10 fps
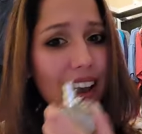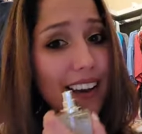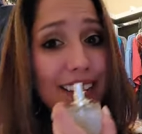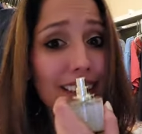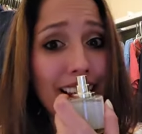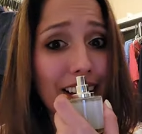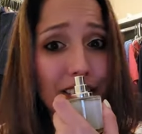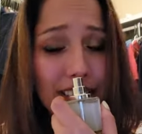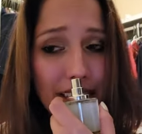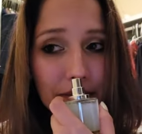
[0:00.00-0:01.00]

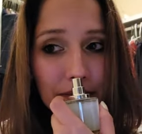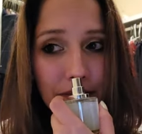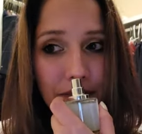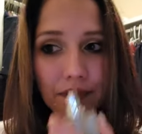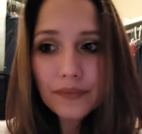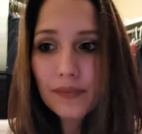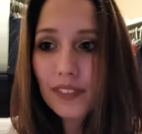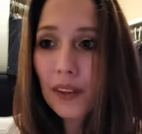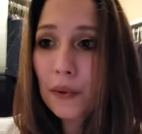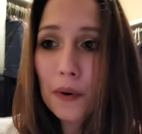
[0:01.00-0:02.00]
inhaled it.
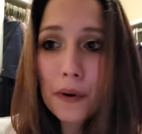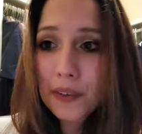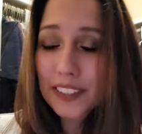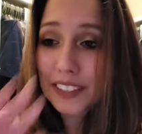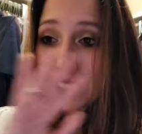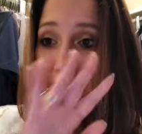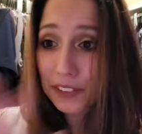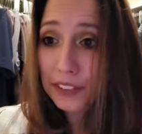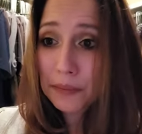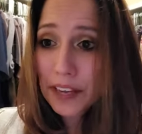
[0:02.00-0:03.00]
Ooh,
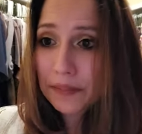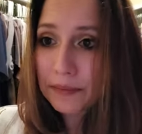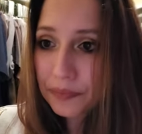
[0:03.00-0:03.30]
excuse me.